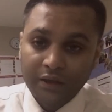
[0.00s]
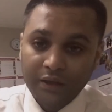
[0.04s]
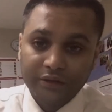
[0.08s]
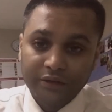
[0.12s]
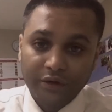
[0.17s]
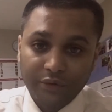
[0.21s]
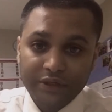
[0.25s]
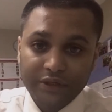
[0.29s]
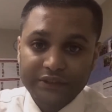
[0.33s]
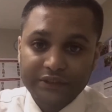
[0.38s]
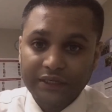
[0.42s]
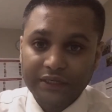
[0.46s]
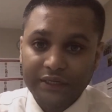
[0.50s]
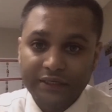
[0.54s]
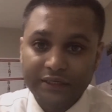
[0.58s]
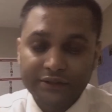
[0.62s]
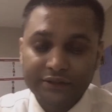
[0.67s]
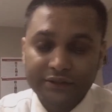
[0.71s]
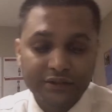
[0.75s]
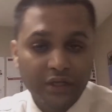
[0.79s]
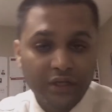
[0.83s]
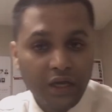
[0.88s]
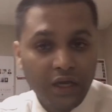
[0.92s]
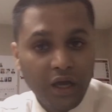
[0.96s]
The reason
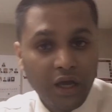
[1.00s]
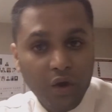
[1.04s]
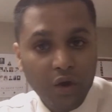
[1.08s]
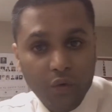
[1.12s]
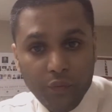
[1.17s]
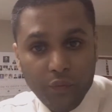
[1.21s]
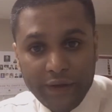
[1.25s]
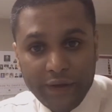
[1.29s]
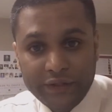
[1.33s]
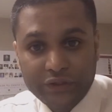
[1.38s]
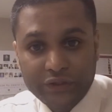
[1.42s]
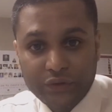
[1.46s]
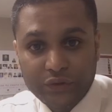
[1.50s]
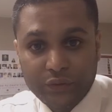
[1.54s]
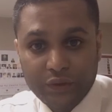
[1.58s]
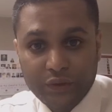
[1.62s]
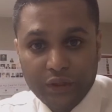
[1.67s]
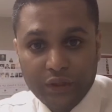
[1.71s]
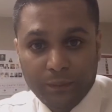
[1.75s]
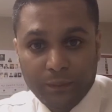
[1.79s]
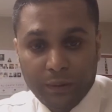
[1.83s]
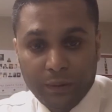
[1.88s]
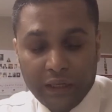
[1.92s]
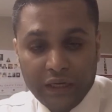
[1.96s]
is when you
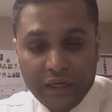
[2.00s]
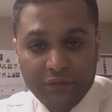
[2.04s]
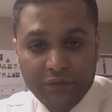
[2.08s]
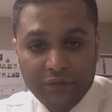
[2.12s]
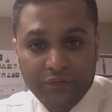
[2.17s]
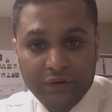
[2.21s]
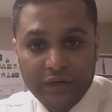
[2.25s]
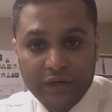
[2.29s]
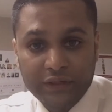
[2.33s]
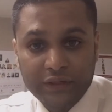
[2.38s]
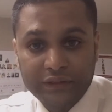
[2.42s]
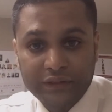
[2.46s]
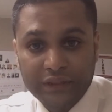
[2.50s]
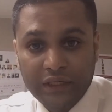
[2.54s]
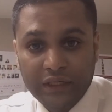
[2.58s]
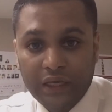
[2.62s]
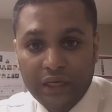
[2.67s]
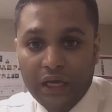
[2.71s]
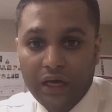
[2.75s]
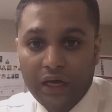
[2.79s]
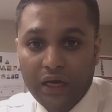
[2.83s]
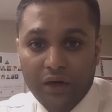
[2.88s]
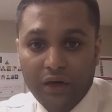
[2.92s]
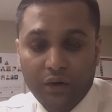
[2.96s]
will apply for
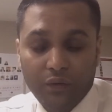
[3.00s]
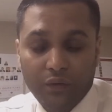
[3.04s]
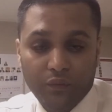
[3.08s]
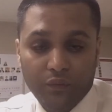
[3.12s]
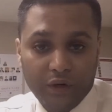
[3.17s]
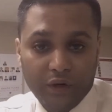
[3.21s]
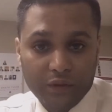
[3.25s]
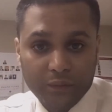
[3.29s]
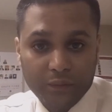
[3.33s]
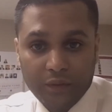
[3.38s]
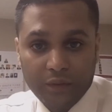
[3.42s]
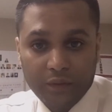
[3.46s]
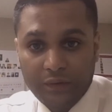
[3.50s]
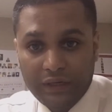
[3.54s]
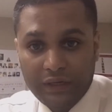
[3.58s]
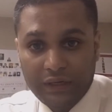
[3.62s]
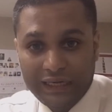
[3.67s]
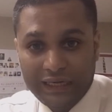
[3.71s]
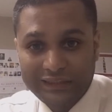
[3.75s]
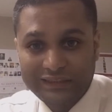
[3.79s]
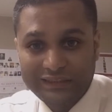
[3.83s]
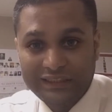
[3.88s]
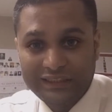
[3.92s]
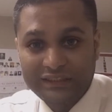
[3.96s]
the work permit
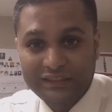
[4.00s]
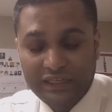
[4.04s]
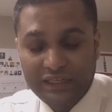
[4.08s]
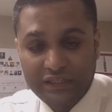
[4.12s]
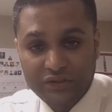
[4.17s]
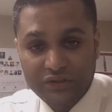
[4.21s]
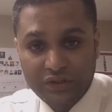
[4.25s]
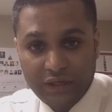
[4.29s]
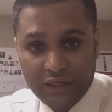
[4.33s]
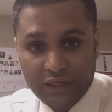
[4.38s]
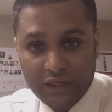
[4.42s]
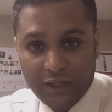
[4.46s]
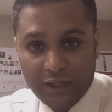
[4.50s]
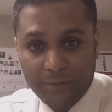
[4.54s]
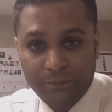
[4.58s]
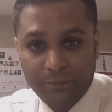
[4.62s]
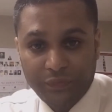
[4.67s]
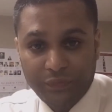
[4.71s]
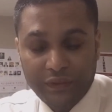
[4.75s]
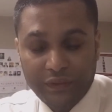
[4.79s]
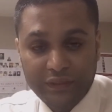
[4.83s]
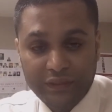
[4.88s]
license in China,